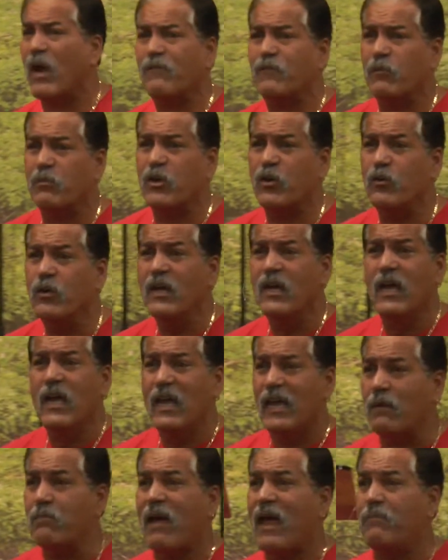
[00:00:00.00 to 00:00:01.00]
from you,
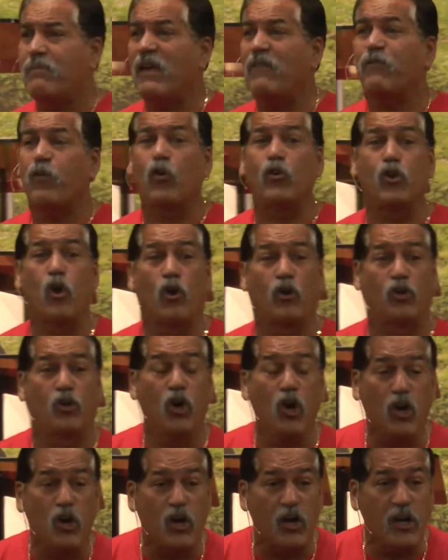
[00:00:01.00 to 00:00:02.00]
it may be for your
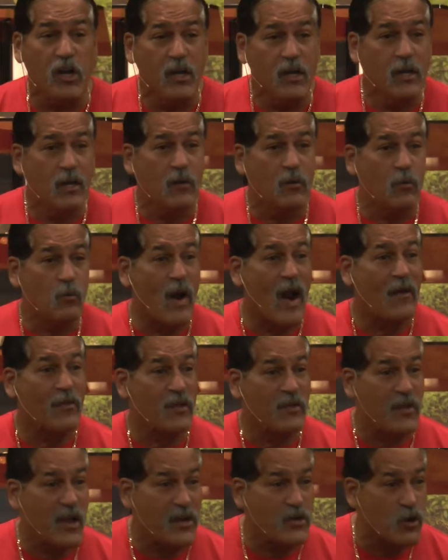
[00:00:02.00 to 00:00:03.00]
good
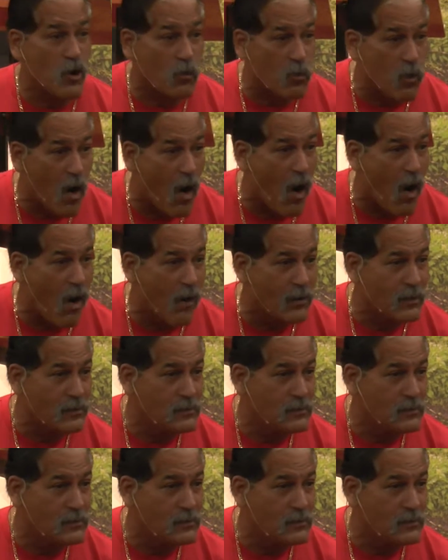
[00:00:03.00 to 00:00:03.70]
rather than your wrong.